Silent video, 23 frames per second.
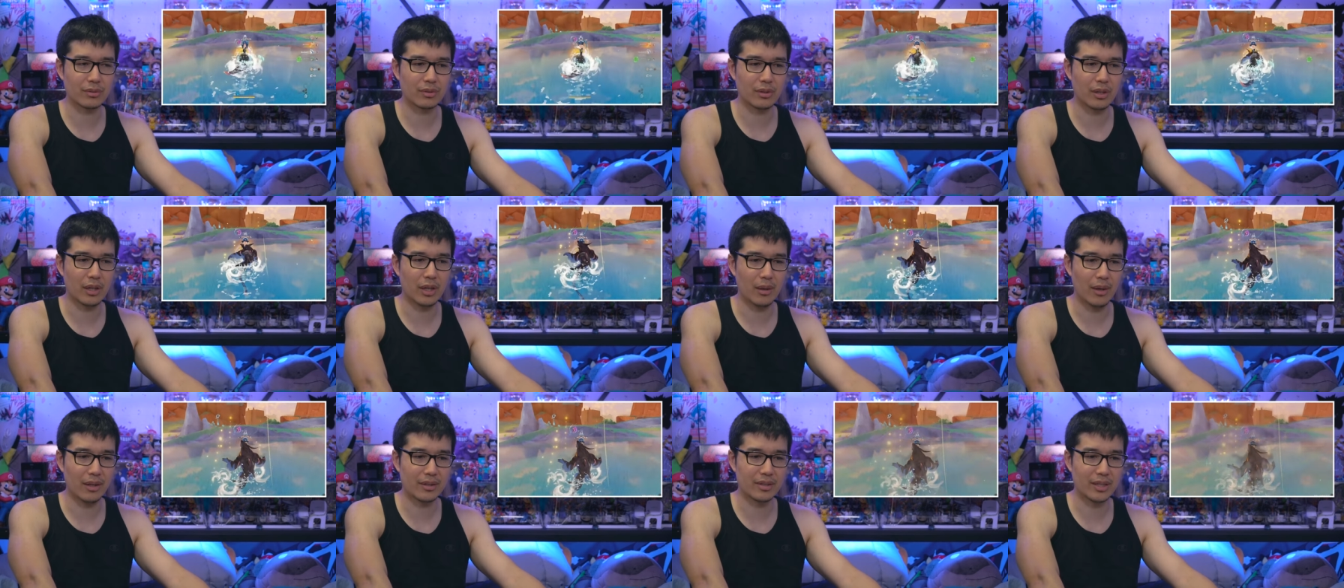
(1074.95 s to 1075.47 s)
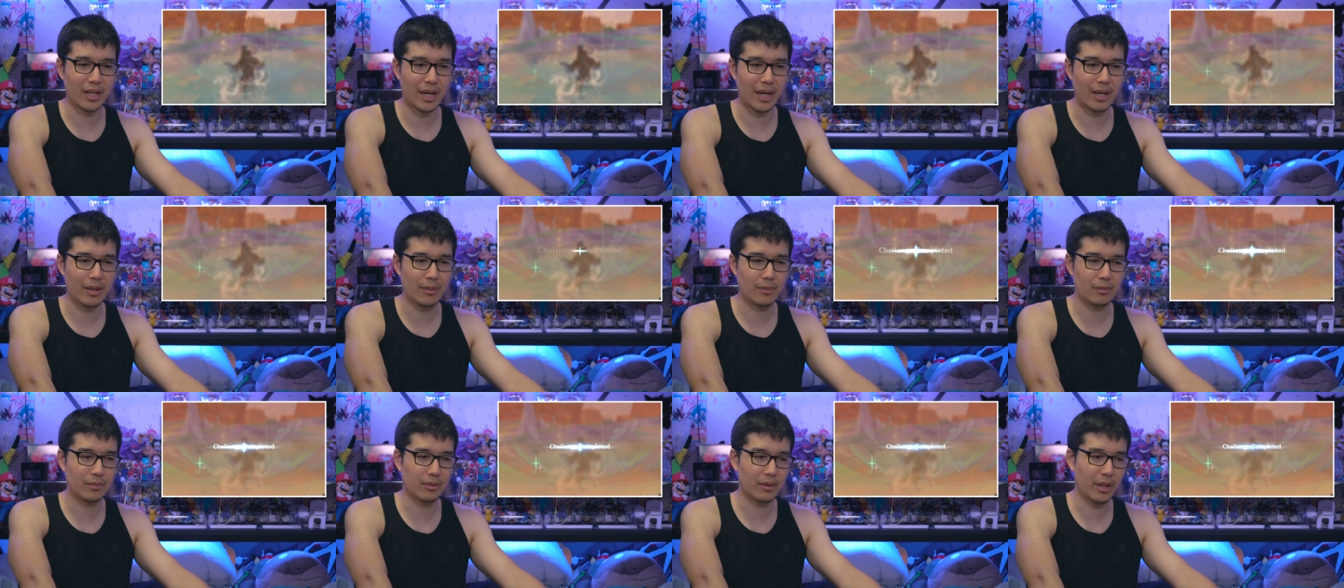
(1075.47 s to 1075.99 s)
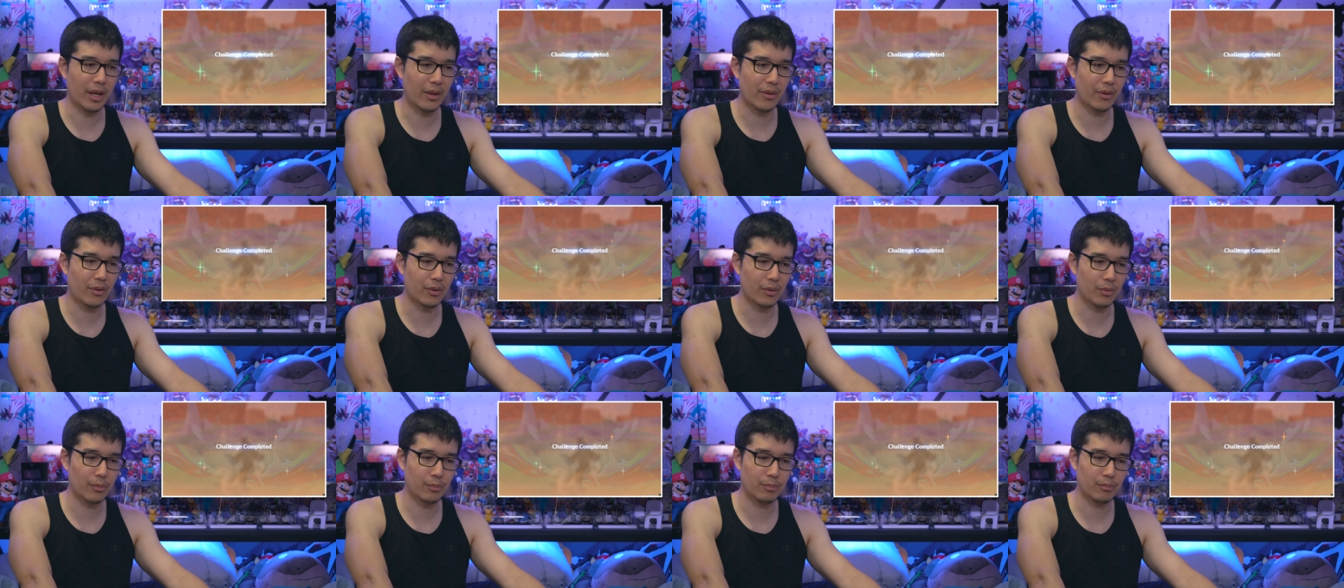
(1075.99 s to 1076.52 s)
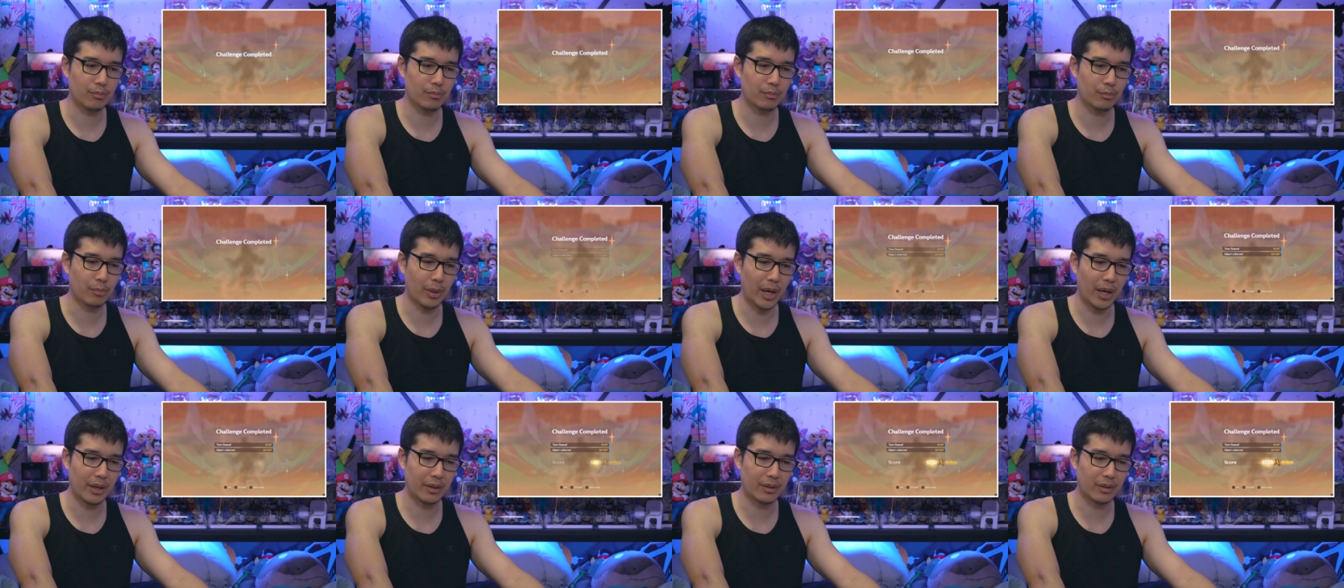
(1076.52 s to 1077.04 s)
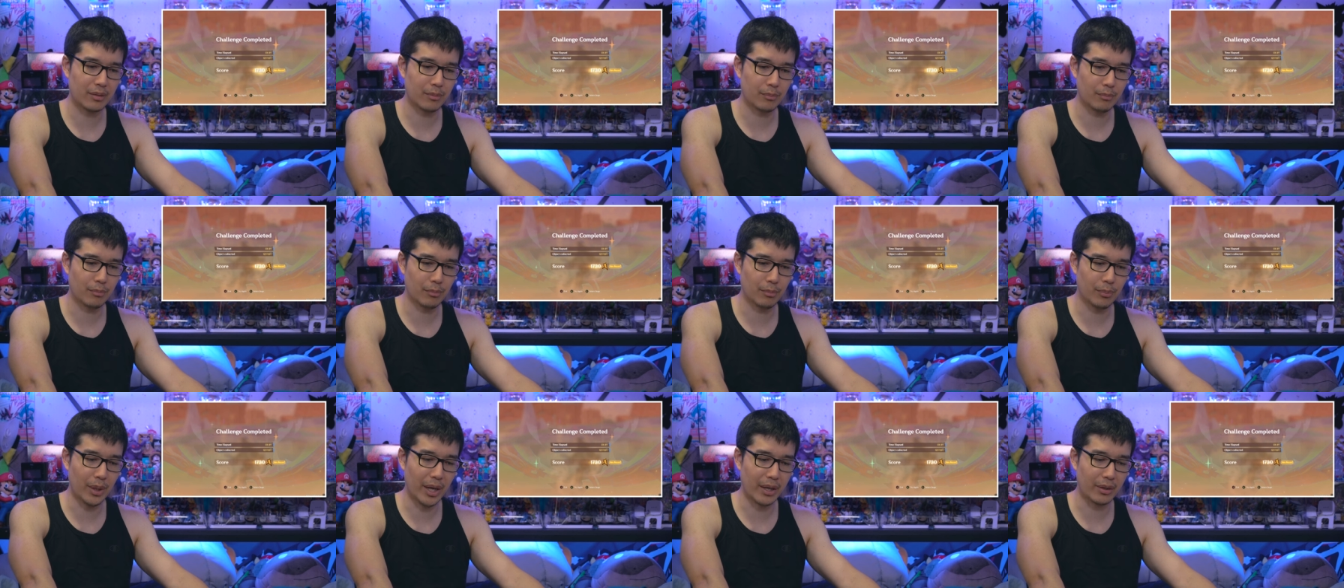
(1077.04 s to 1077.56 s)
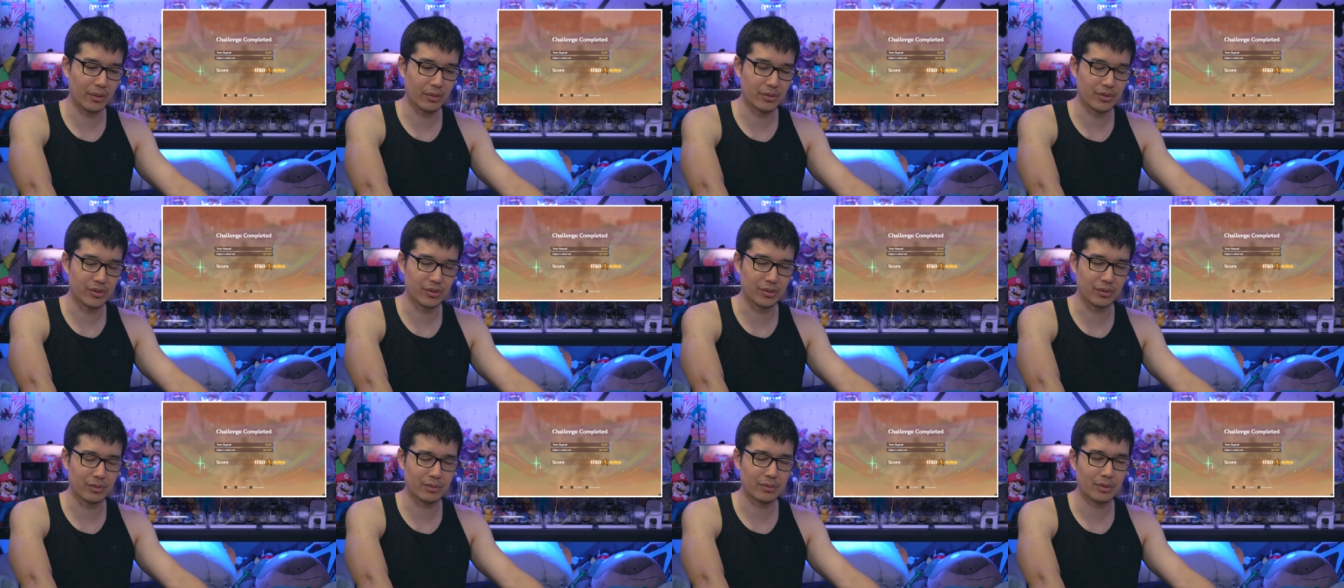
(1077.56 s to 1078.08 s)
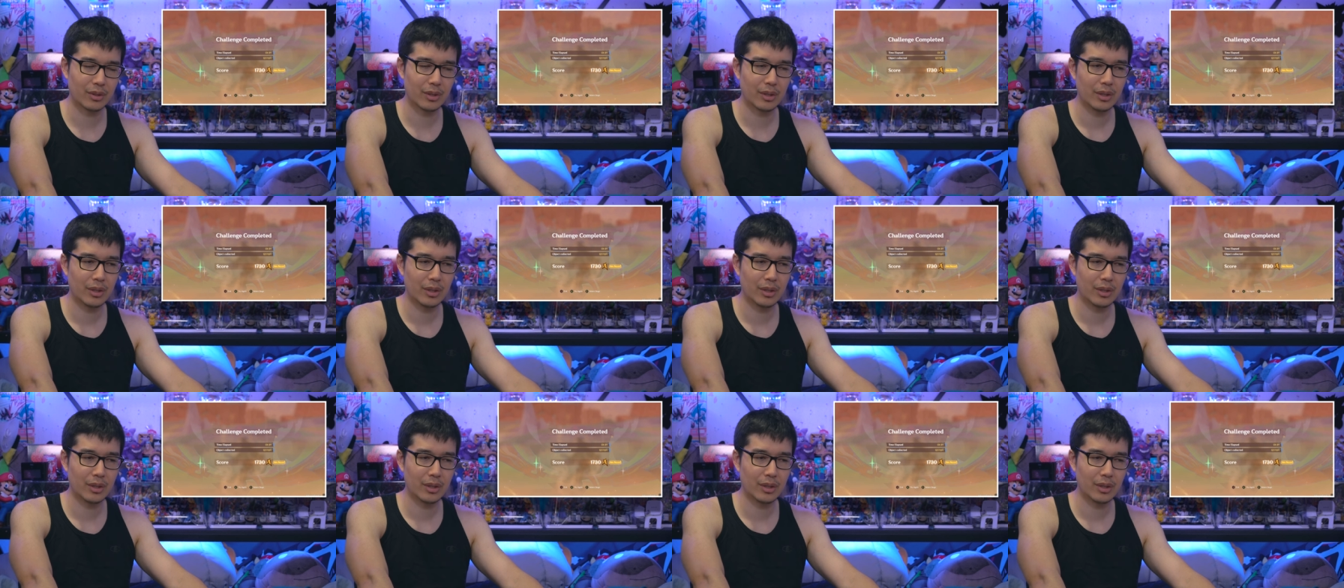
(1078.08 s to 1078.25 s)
uh, a tight leather bike biker suit,